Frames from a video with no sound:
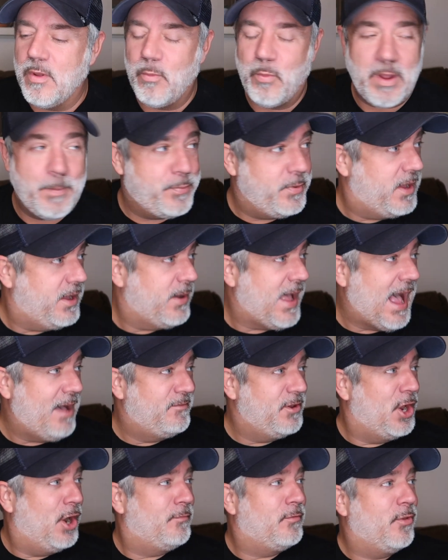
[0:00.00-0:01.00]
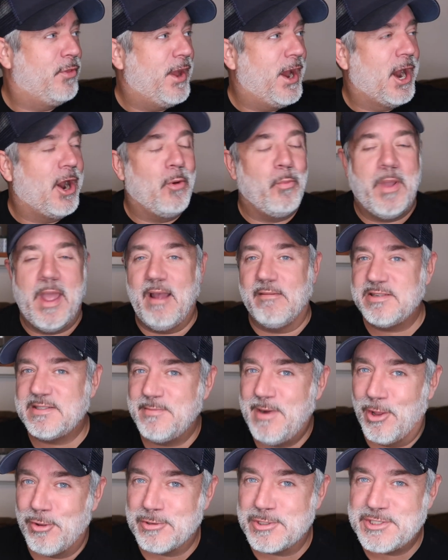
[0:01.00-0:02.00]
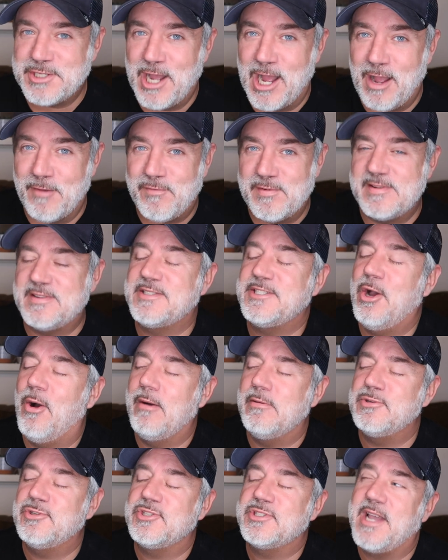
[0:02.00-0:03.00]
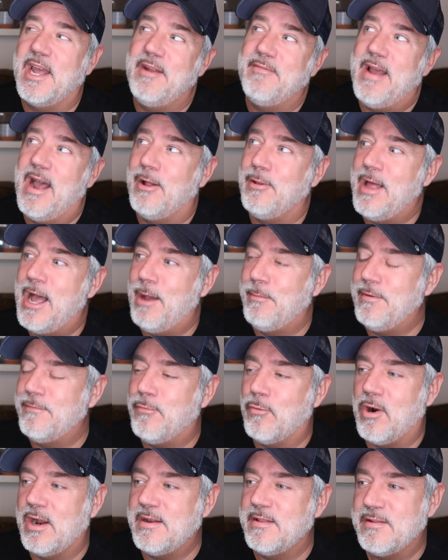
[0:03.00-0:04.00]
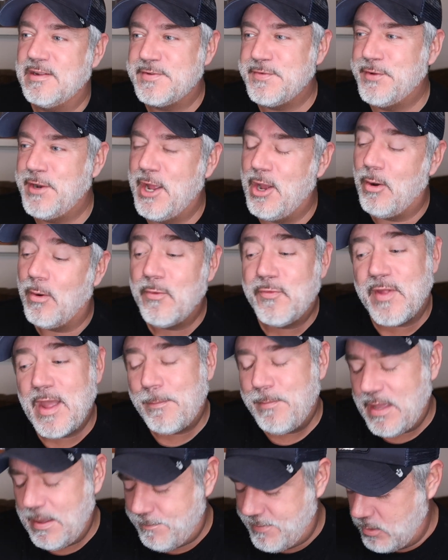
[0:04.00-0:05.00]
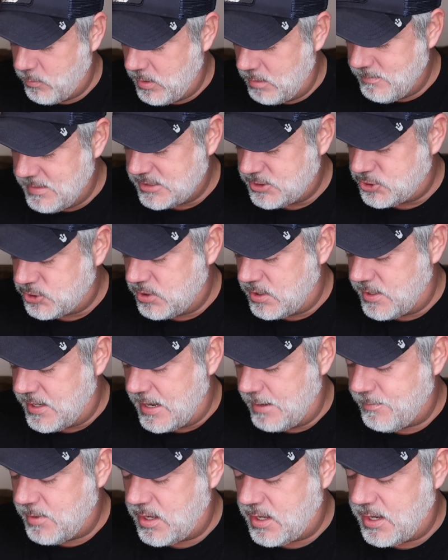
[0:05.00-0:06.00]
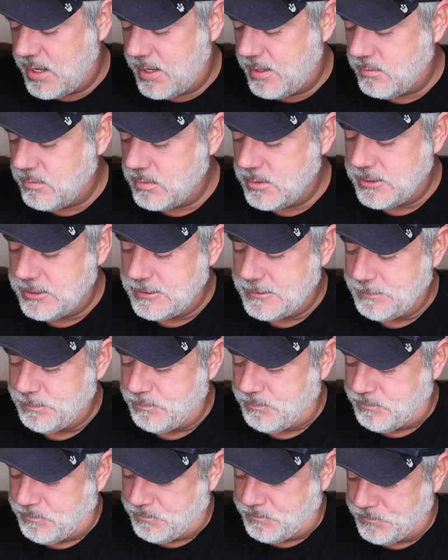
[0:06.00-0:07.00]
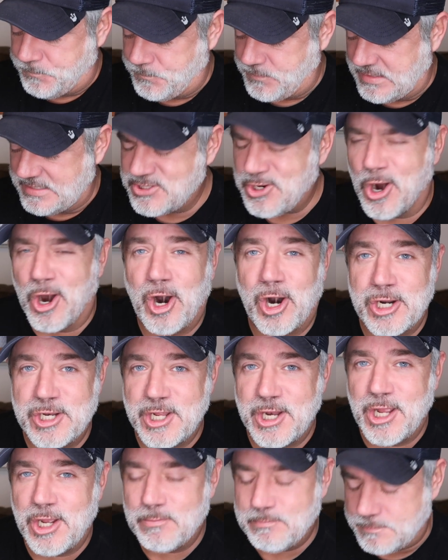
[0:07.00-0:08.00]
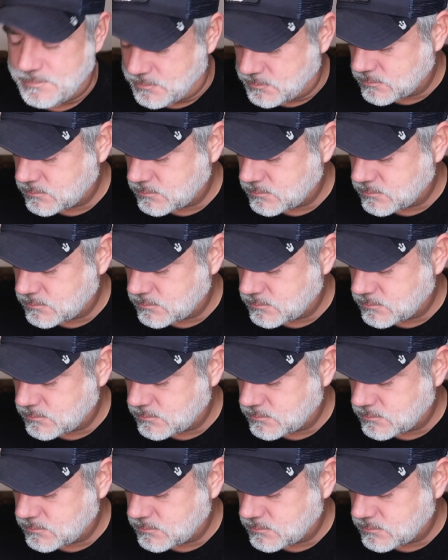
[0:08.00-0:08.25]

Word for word: we have it over there, and we have some other stuff. And so I was just kind of out loud before I did this video. I was like, P P, we missed you today, buddy. It's hard, you know?